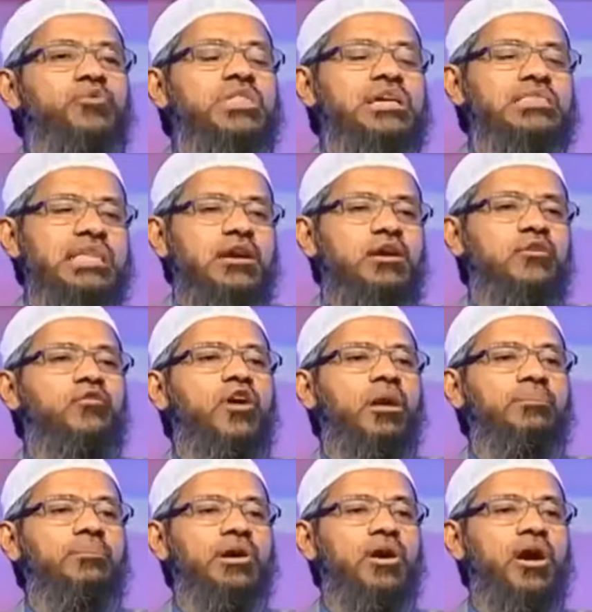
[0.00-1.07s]
from using son of
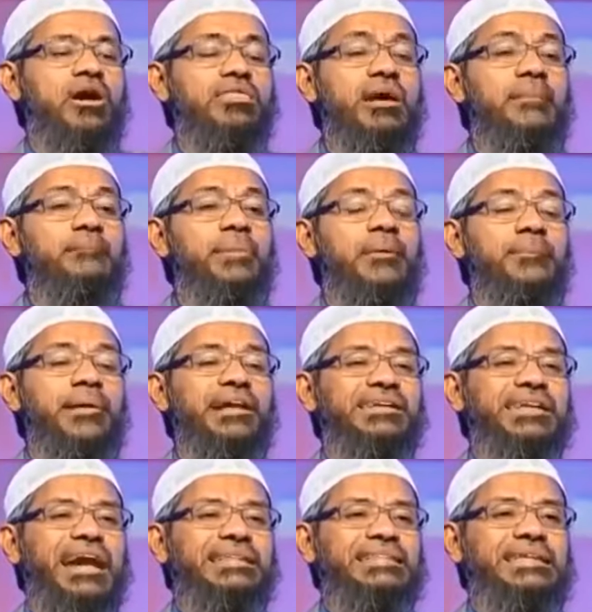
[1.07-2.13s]
God because
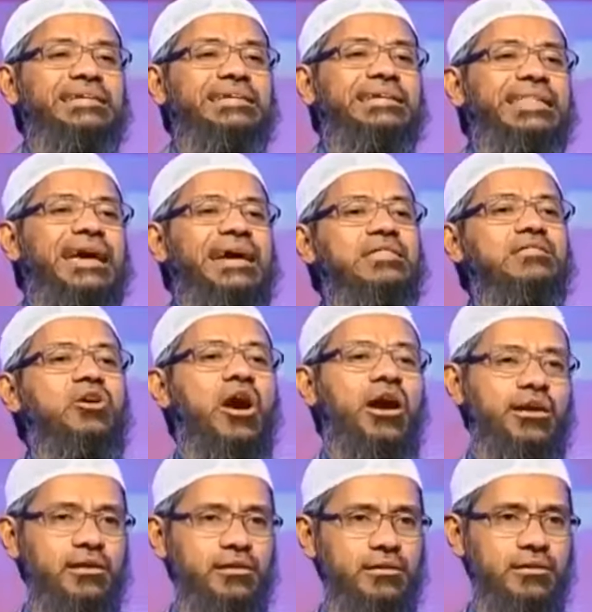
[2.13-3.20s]
people start thinking that he's
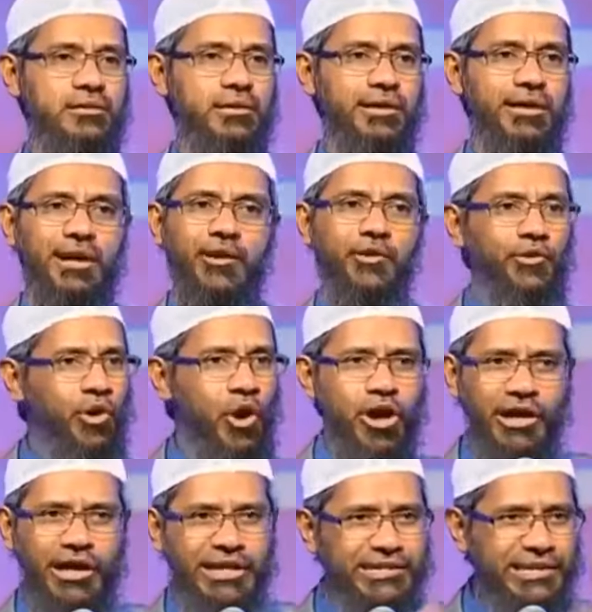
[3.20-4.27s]
God.
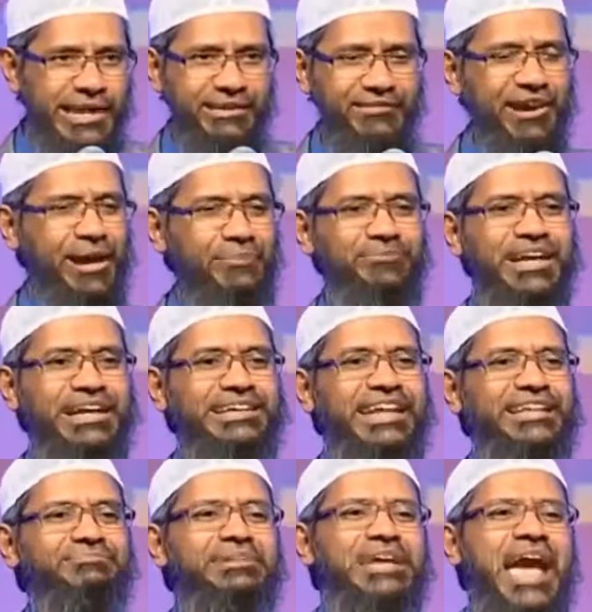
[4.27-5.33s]
No Christian ever comes
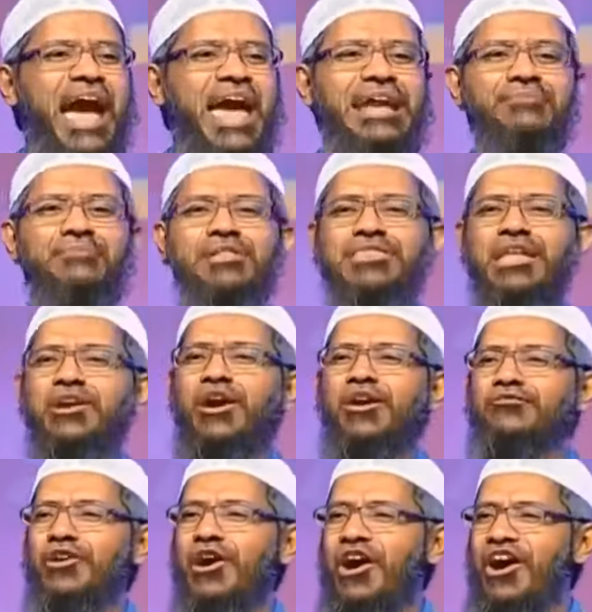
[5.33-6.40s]
and tells me Adam is son
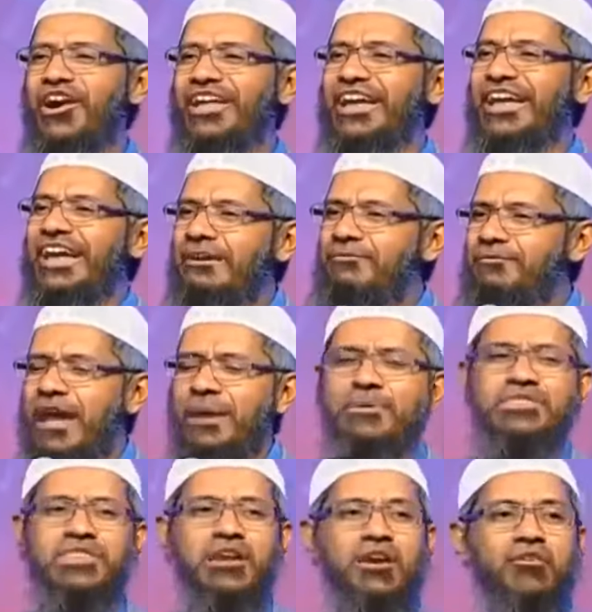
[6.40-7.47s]
of God,
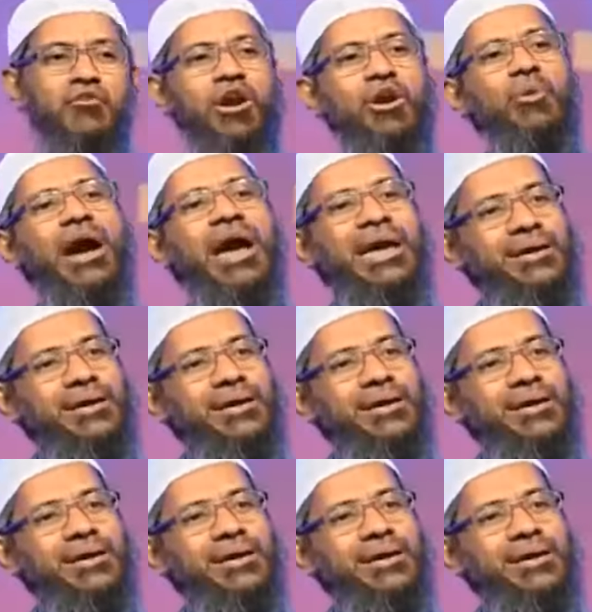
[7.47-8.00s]
Ephraim is son of God.